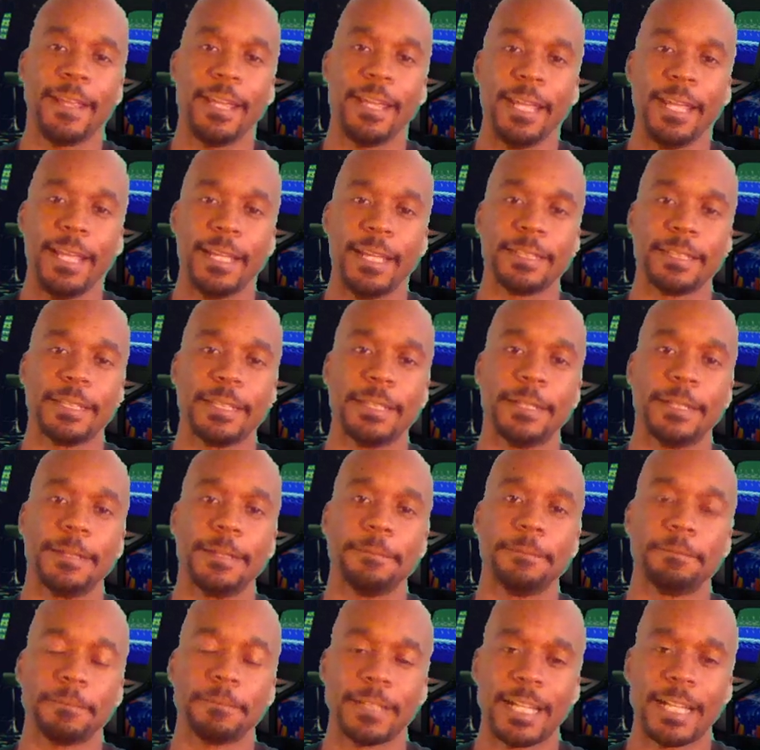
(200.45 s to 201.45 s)
And uh,
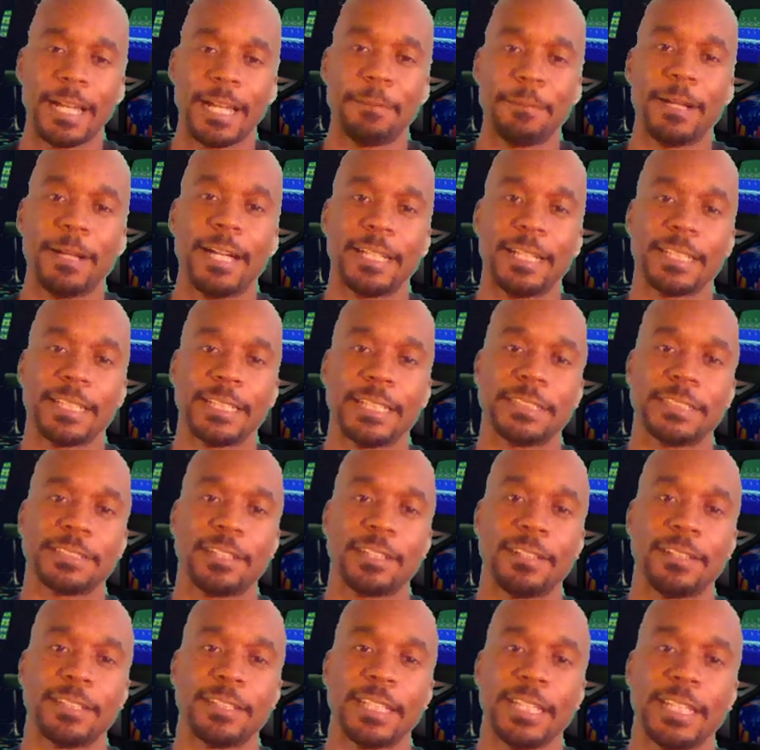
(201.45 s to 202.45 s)
I'll holler at
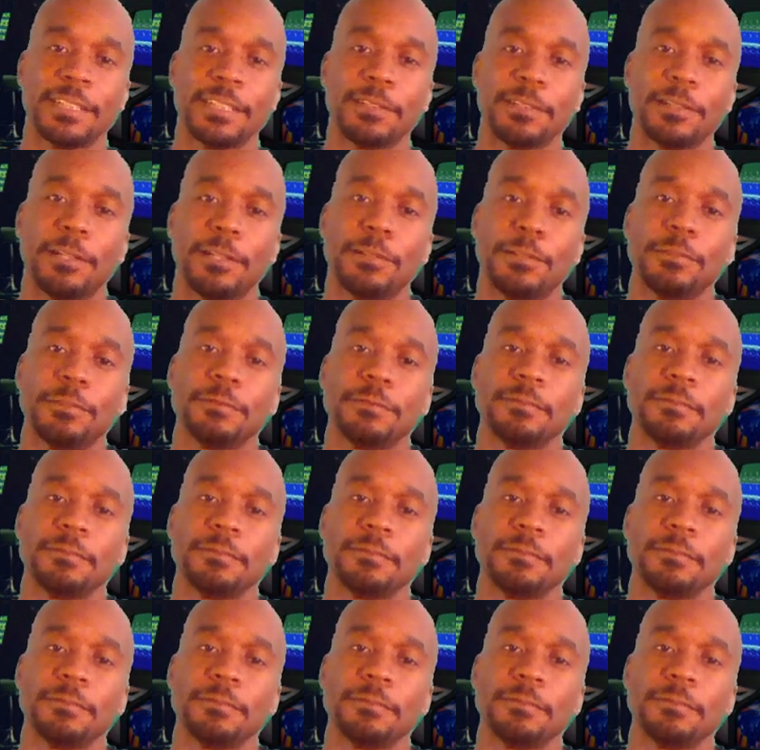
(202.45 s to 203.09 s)
y'all later on.